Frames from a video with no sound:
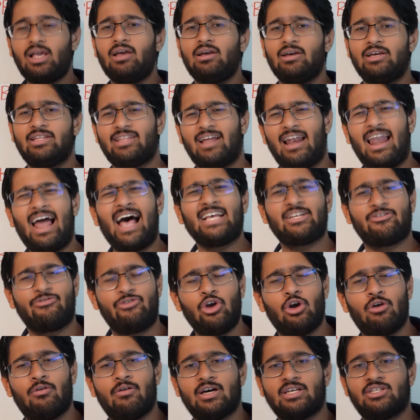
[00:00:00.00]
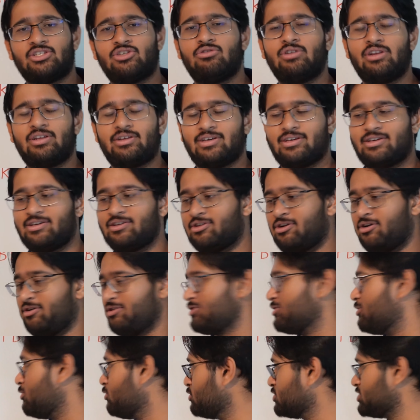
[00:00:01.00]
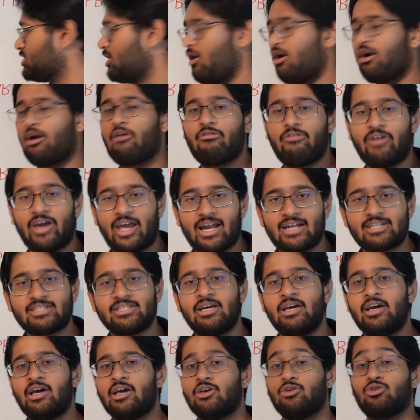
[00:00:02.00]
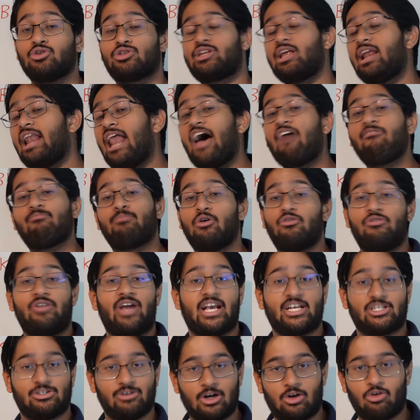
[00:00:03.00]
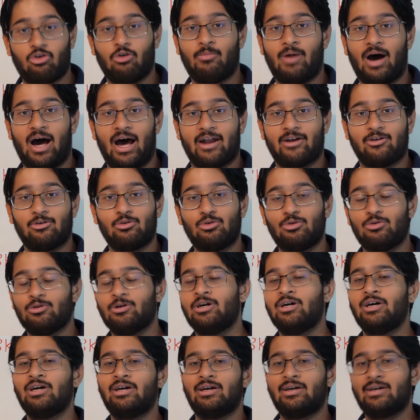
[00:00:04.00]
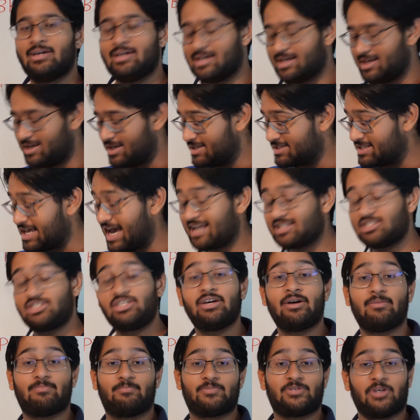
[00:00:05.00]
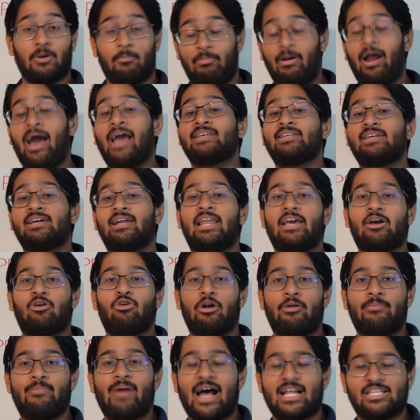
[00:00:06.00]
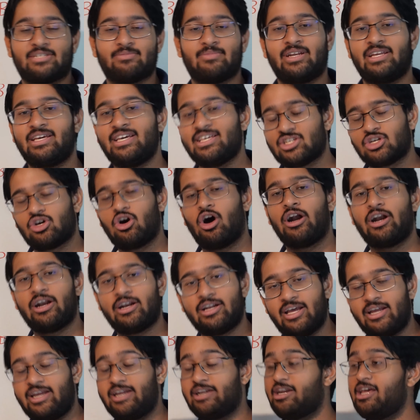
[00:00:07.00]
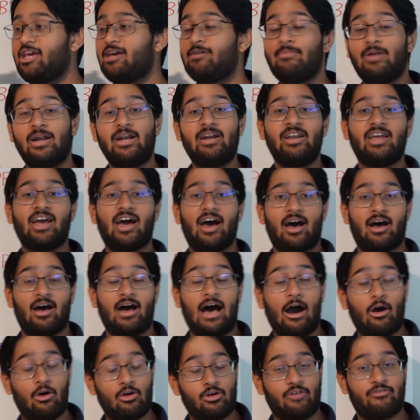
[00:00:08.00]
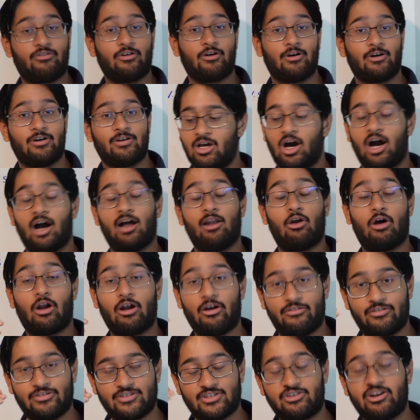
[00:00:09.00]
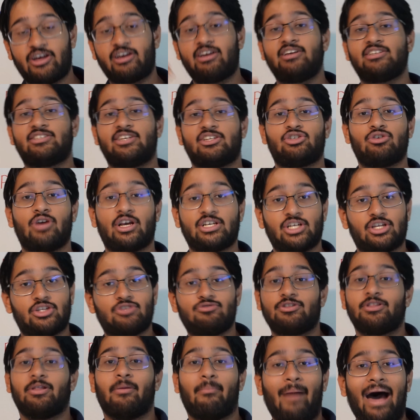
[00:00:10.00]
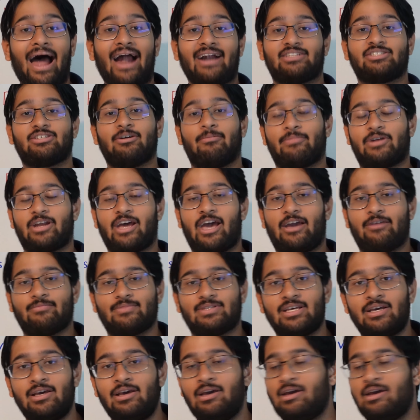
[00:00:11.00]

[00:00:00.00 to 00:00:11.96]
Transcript: in the last few overs, you lose a lot of wickets, you still have Bhuvneshwar Kumar, who is actually a surprisingly good batsman. He's gone Team India out of a lot of tricky situations with the bat sometimes.